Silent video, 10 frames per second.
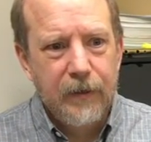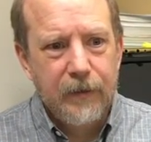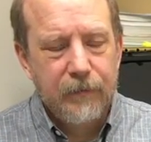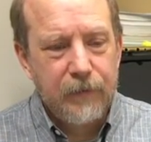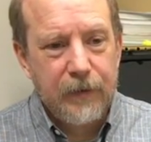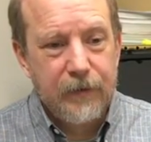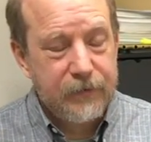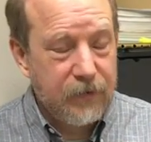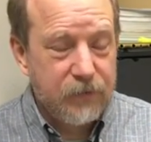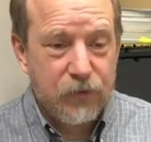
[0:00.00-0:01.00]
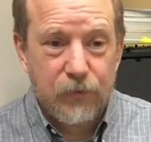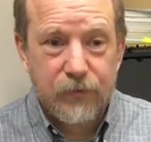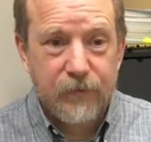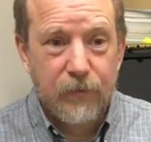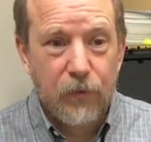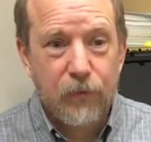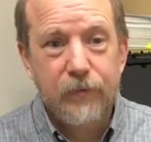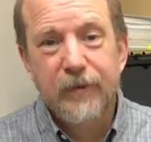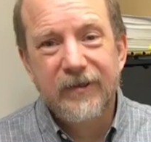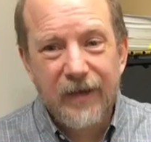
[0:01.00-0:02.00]
In some tunes, the
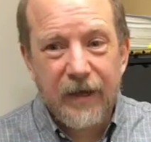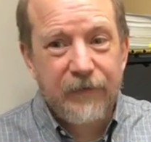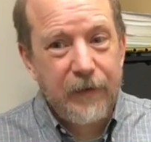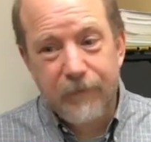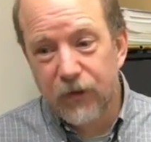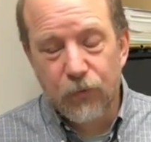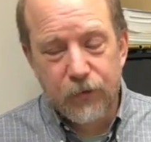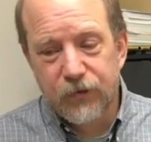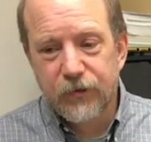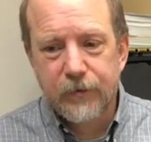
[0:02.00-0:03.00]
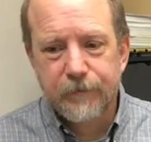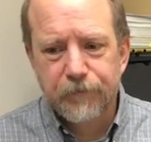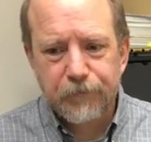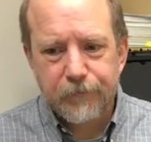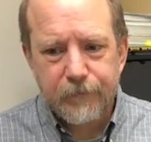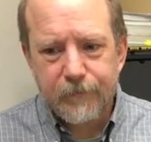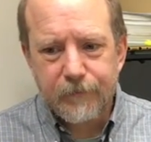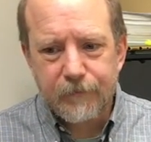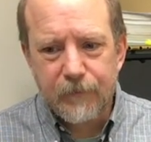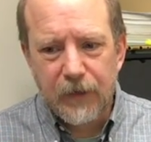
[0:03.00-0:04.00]
mode is kind of ambiguous.
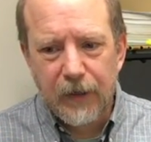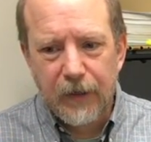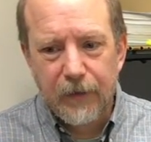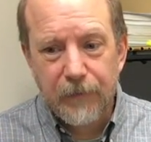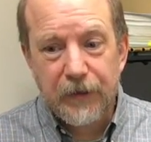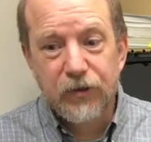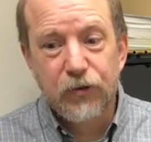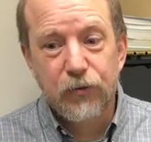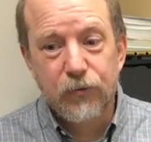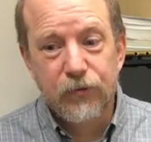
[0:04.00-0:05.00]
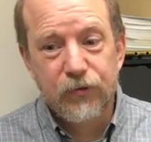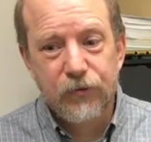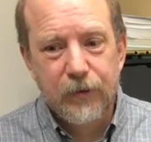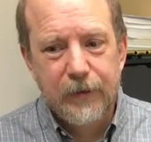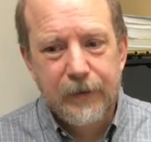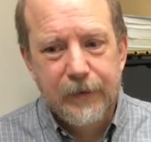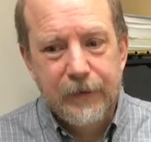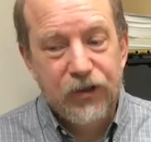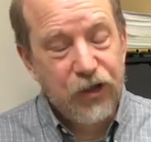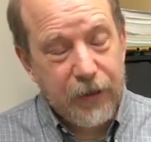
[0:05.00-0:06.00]
Many tunes
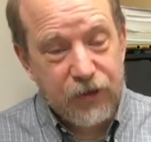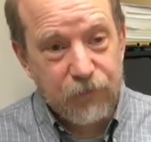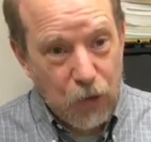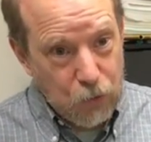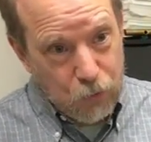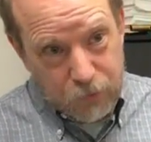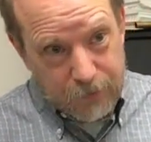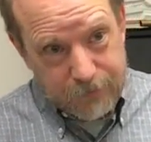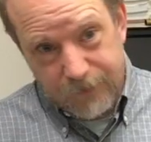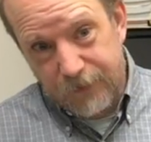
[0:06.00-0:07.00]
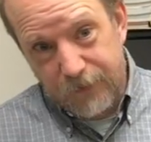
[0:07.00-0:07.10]
change mode,